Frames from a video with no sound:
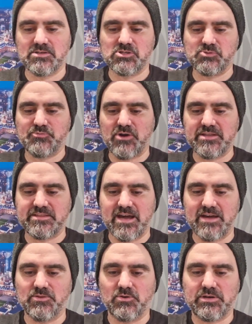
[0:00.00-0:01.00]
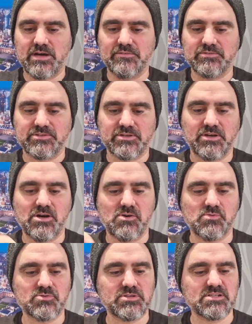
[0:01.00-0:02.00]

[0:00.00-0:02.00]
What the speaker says: sprayed that and not covered the holes.